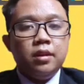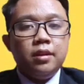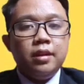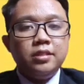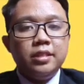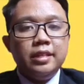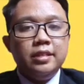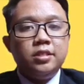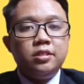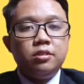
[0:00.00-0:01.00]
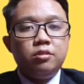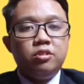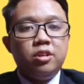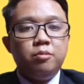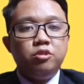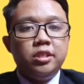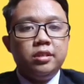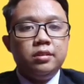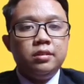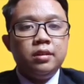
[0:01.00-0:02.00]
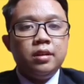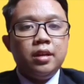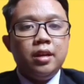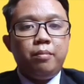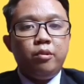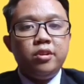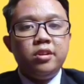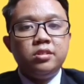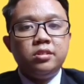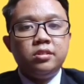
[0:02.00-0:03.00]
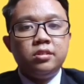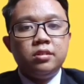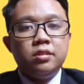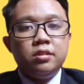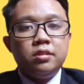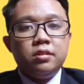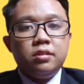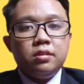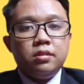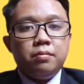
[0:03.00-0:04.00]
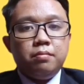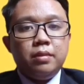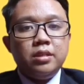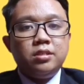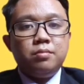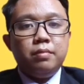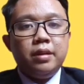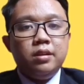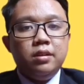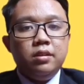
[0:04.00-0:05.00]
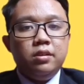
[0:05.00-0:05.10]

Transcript: Next is contribution. Employers must make a